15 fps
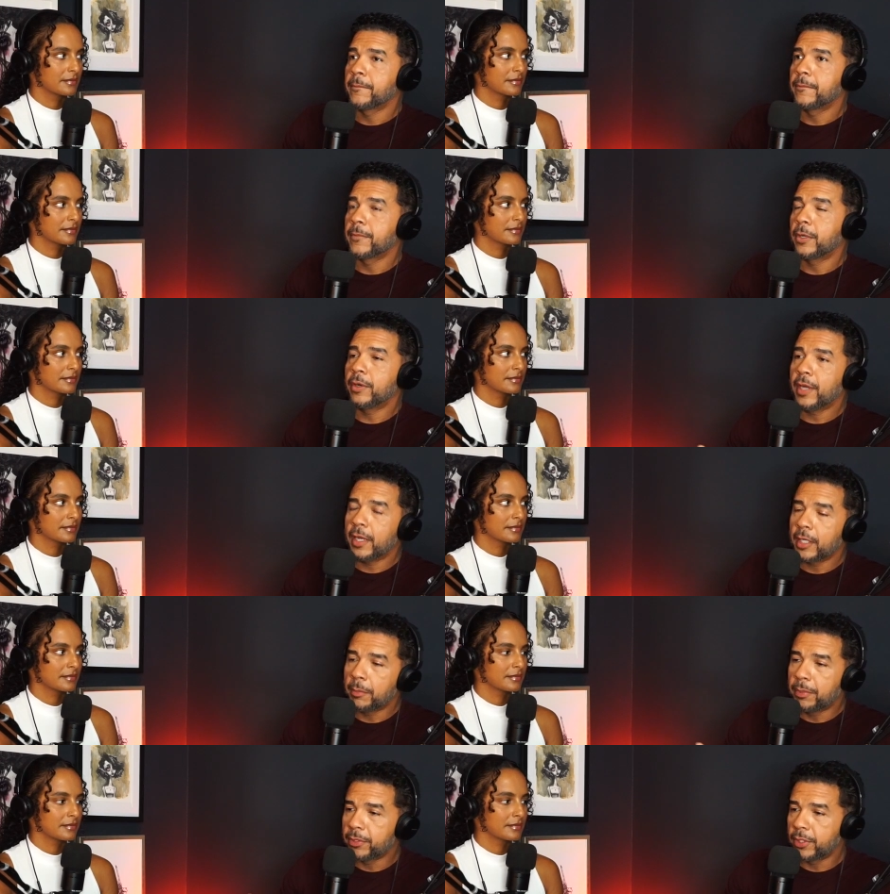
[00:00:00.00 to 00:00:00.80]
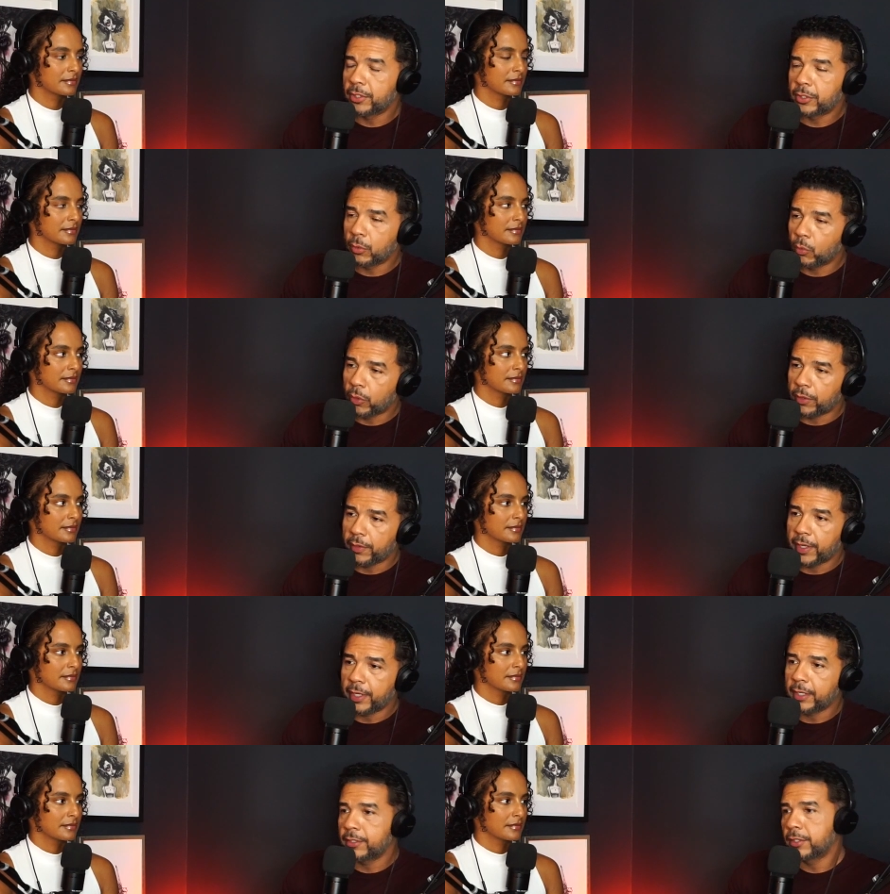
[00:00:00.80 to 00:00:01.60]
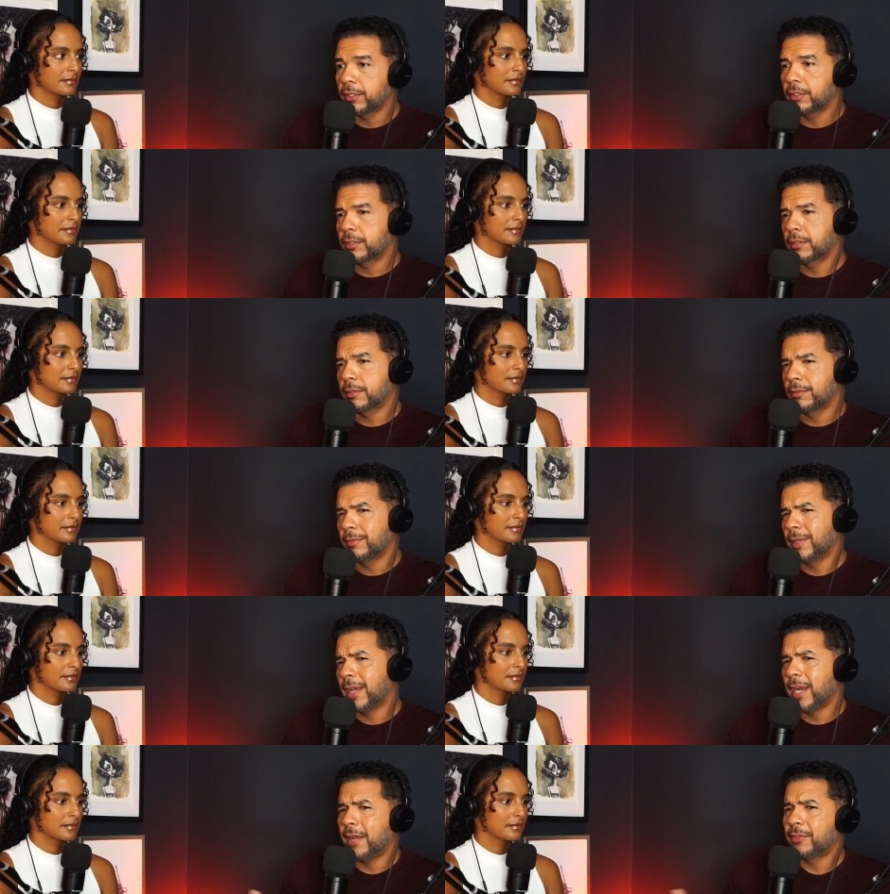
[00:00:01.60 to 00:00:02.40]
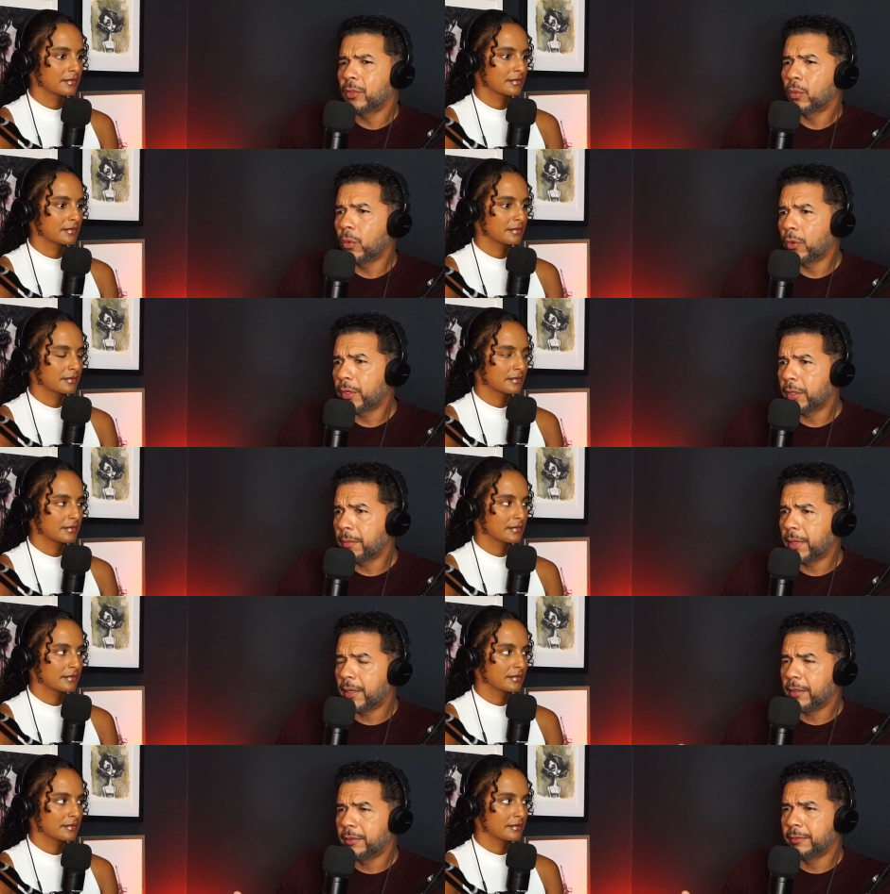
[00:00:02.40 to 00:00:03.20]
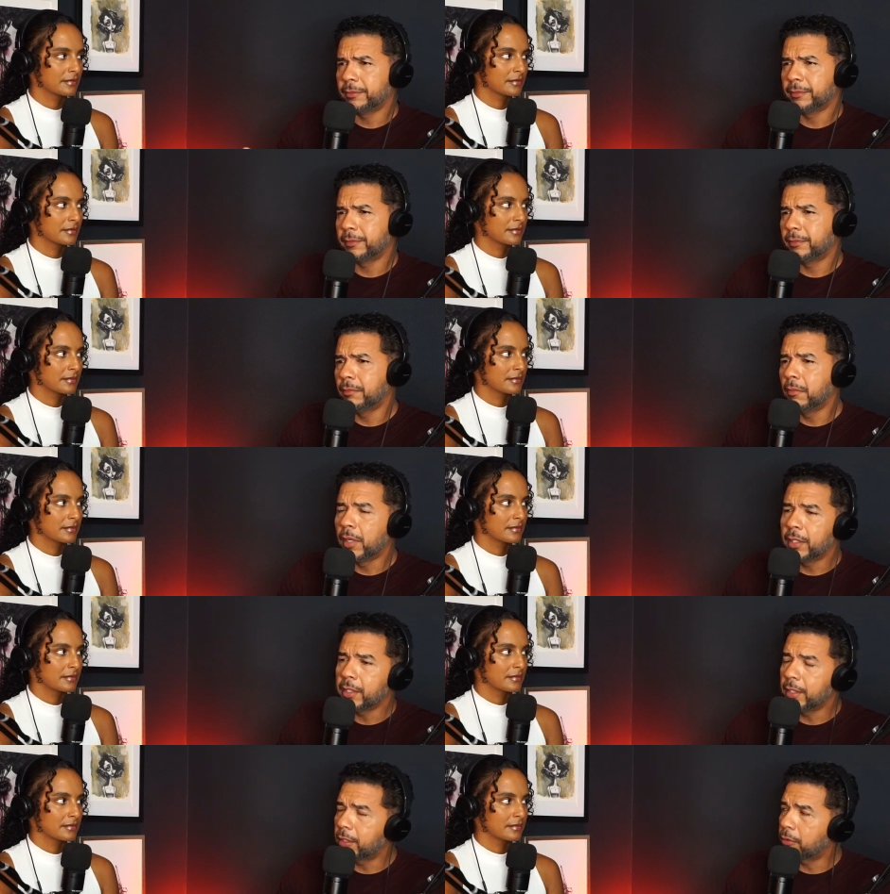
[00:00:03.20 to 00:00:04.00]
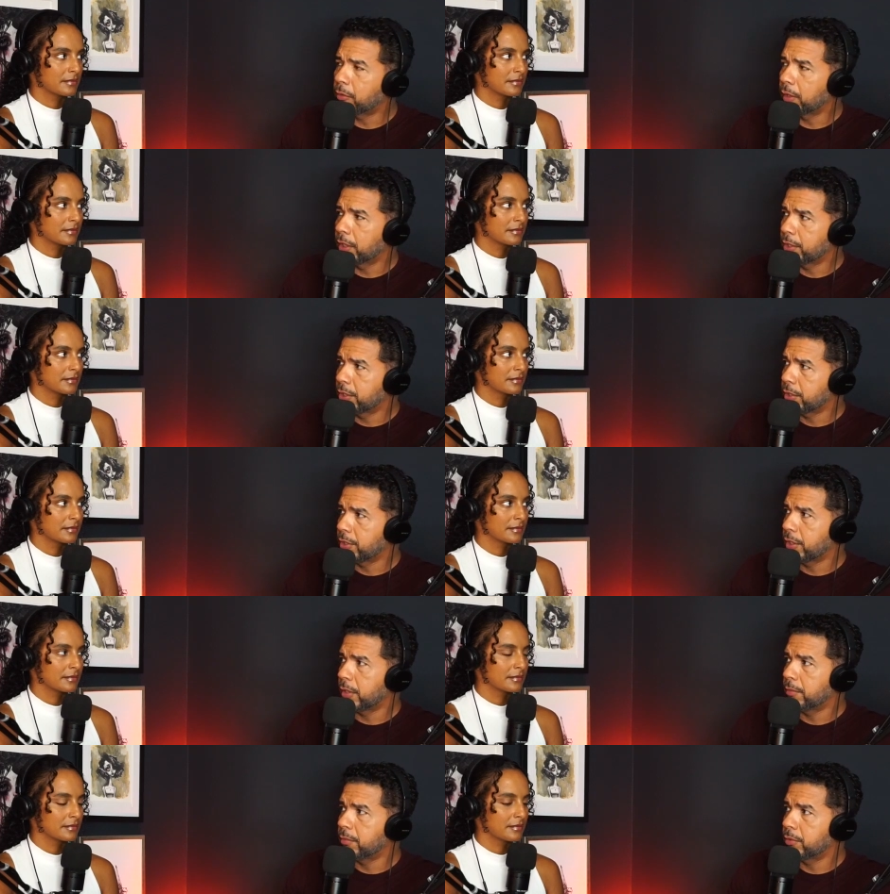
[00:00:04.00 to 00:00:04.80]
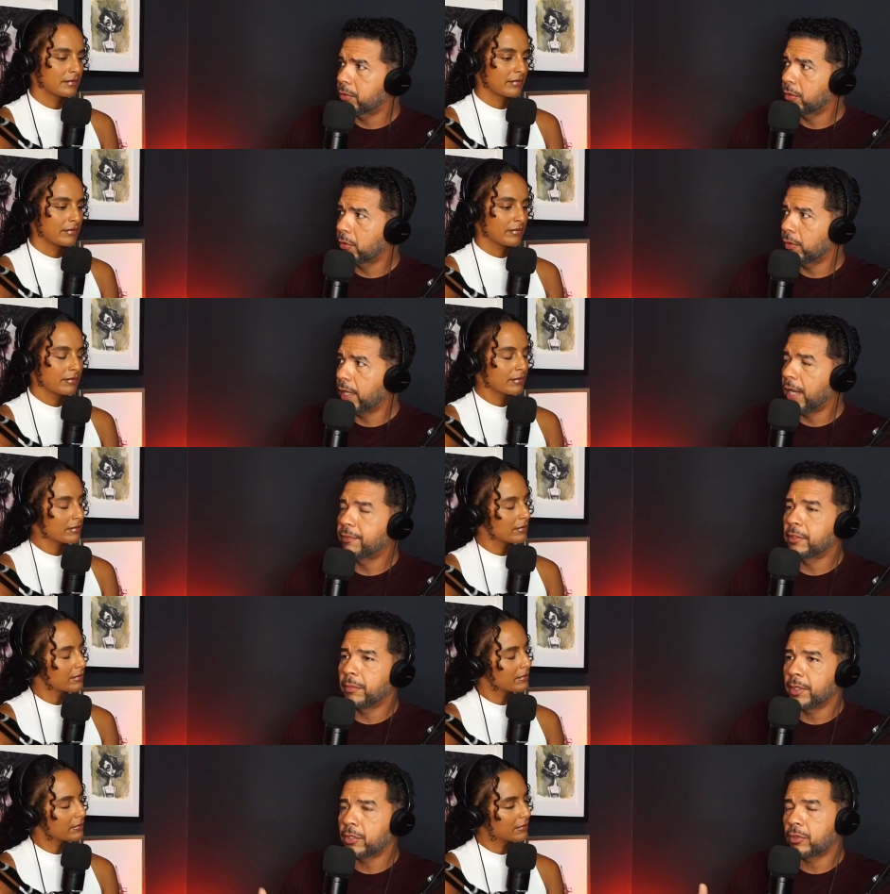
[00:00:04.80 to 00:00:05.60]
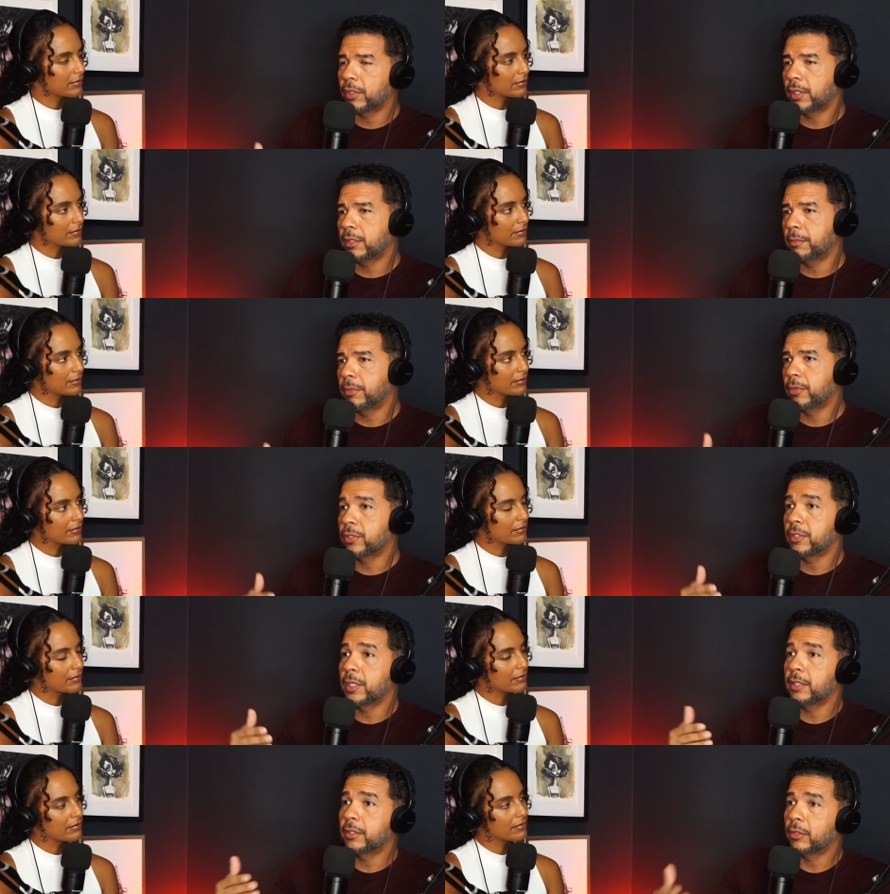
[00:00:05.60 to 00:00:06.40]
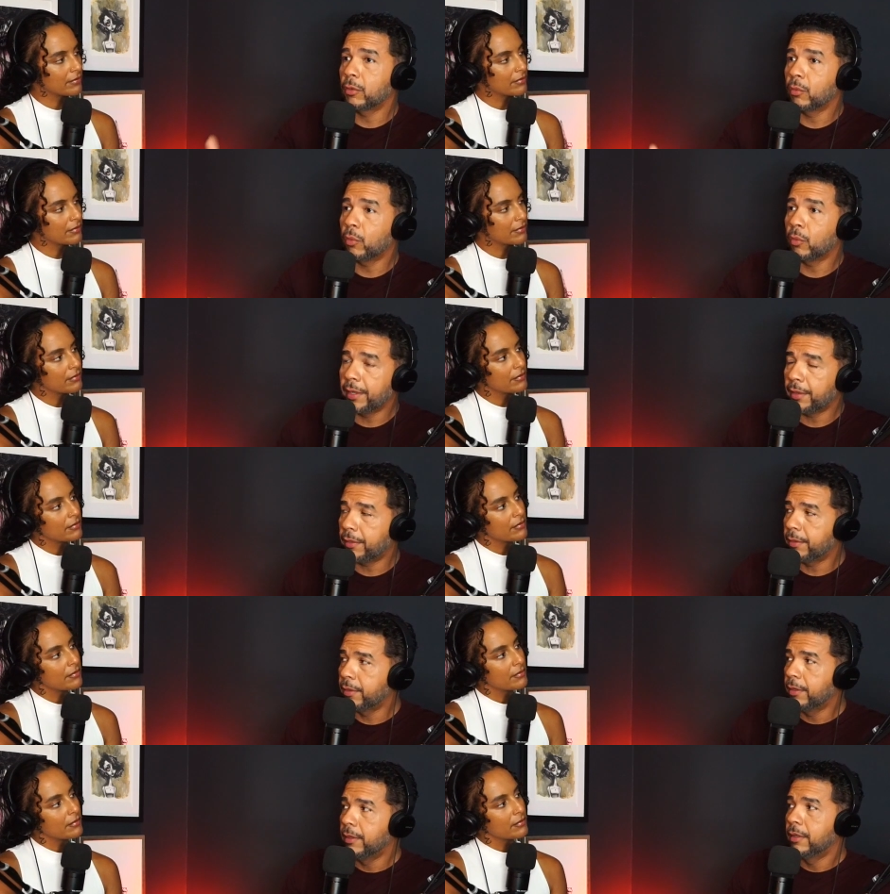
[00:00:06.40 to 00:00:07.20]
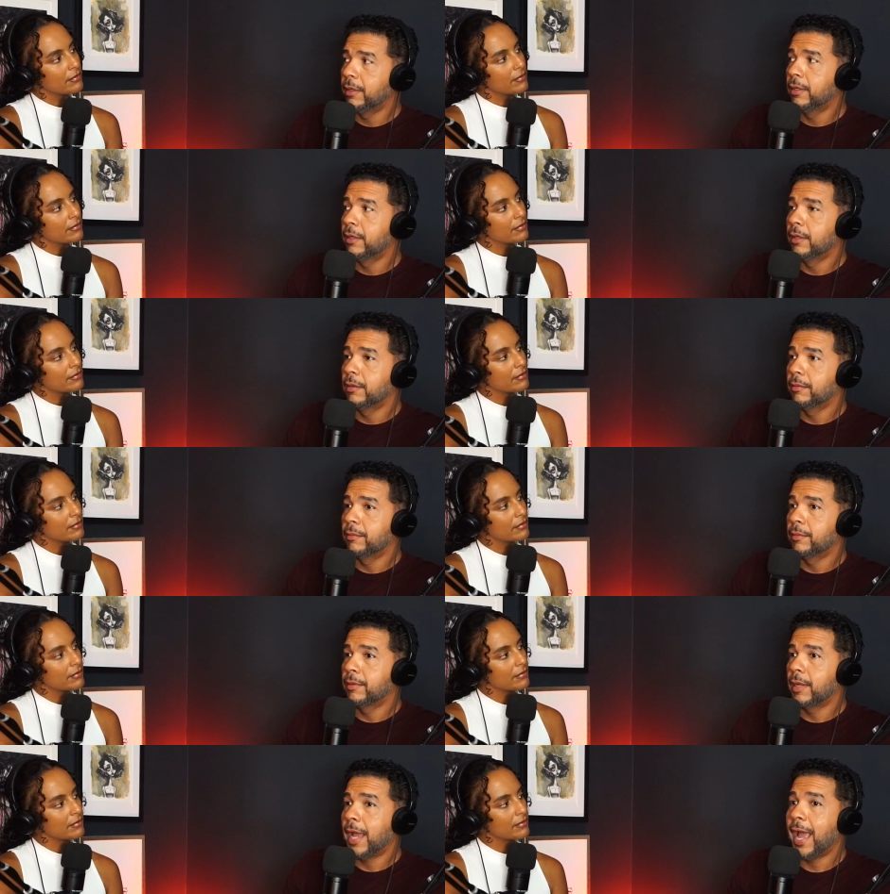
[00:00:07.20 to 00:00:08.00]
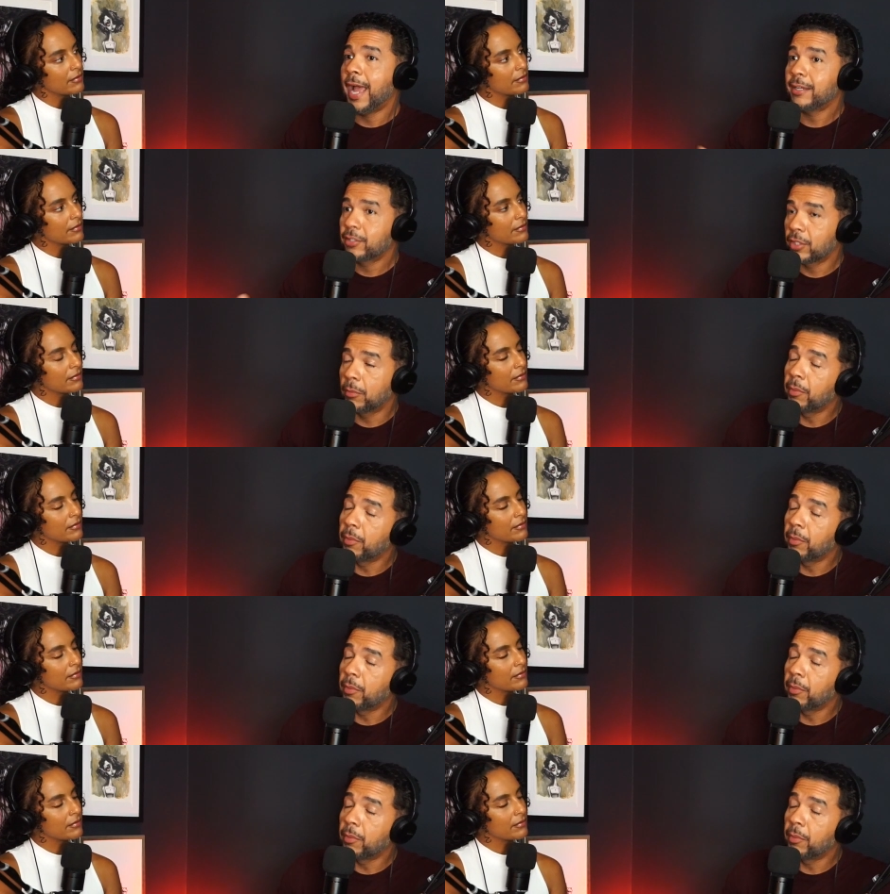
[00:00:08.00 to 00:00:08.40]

Speaker 1: they're not in a position where they can just not have to worry about money in a relationship. So they have to make sure that the person that they're with mm-hmm. has some